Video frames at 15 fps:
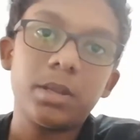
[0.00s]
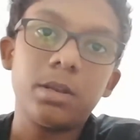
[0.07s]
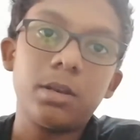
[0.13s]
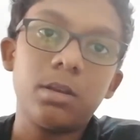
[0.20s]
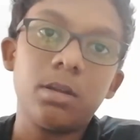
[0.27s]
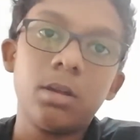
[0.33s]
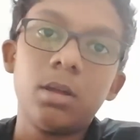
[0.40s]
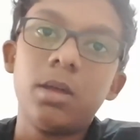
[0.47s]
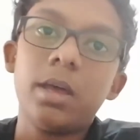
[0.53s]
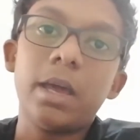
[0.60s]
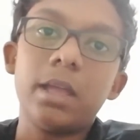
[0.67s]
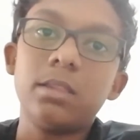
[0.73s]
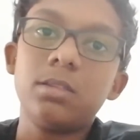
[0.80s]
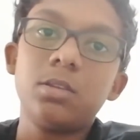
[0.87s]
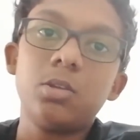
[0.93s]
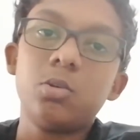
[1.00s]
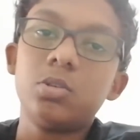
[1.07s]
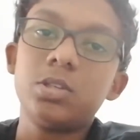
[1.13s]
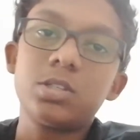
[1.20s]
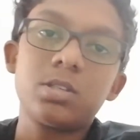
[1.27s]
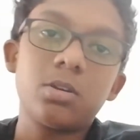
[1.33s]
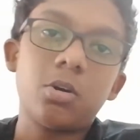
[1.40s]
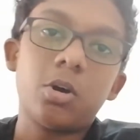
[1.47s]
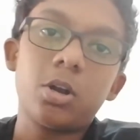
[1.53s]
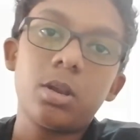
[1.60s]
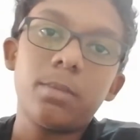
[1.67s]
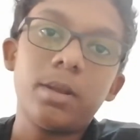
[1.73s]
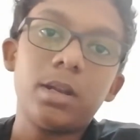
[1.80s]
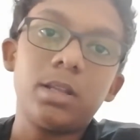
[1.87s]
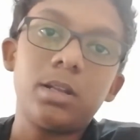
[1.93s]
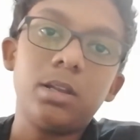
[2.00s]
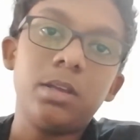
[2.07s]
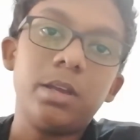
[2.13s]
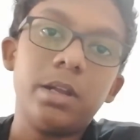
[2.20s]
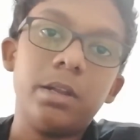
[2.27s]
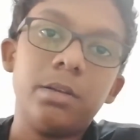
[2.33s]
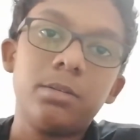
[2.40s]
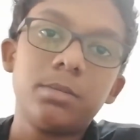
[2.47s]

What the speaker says: and you'll just automatically get it.